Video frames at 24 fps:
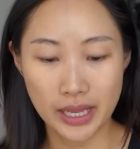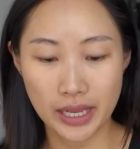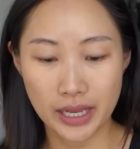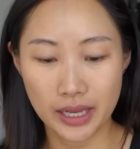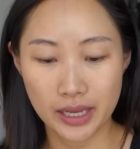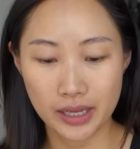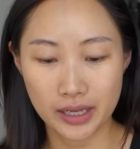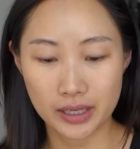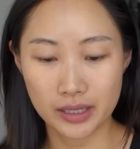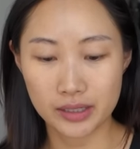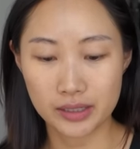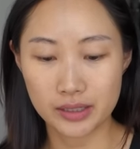
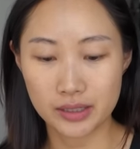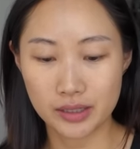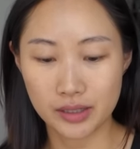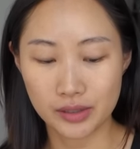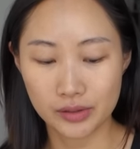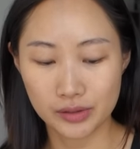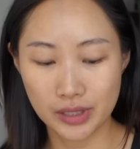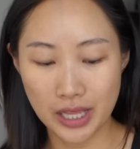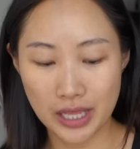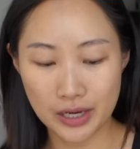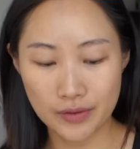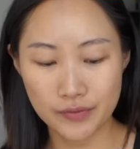And
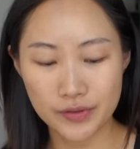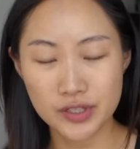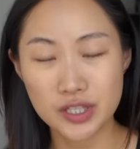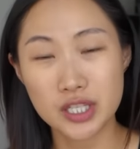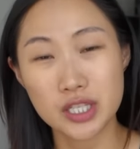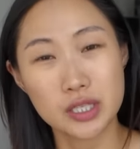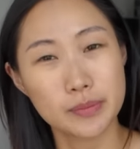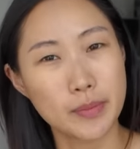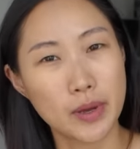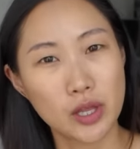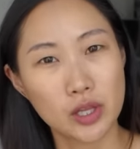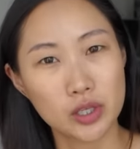a lot of the
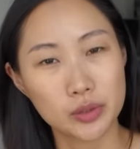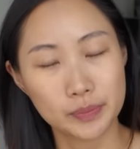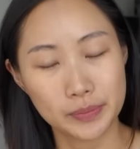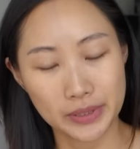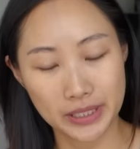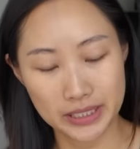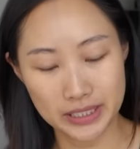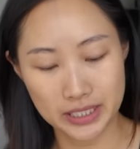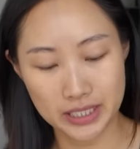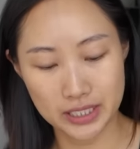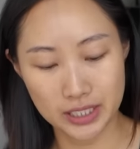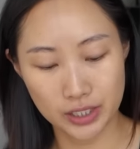smaller
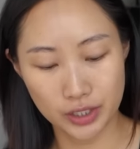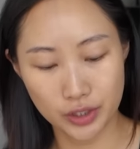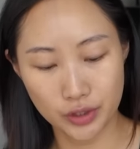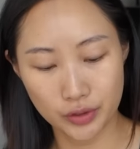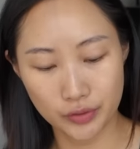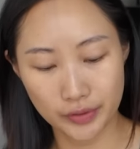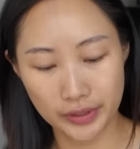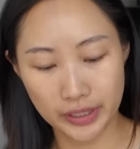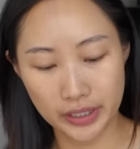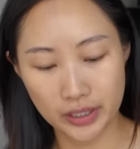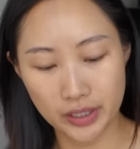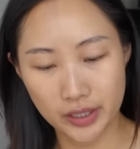places in
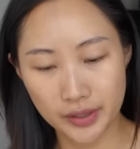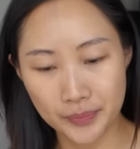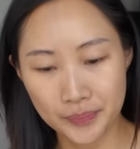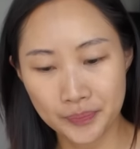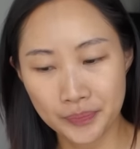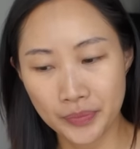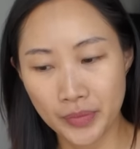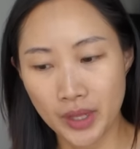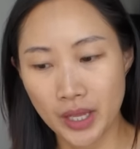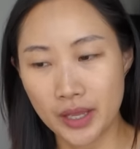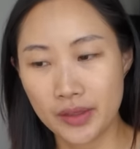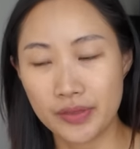Korea,
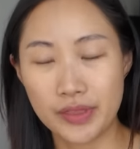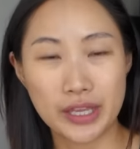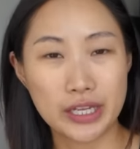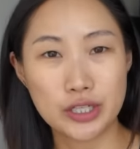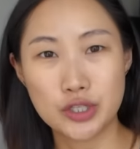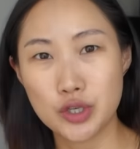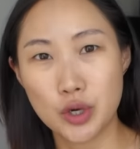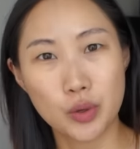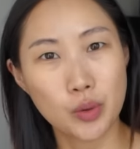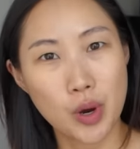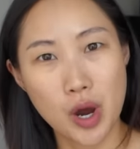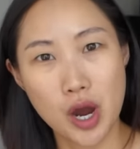they
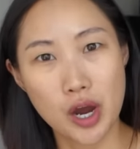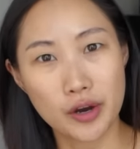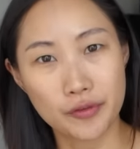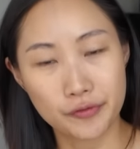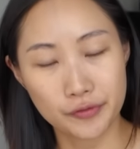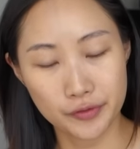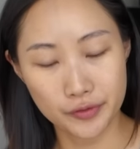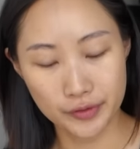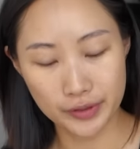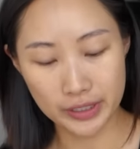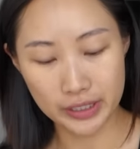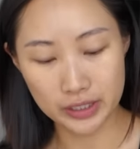don't
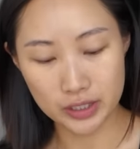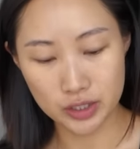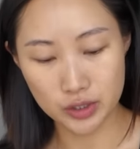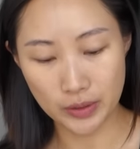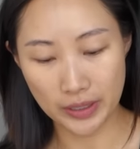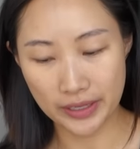offer it.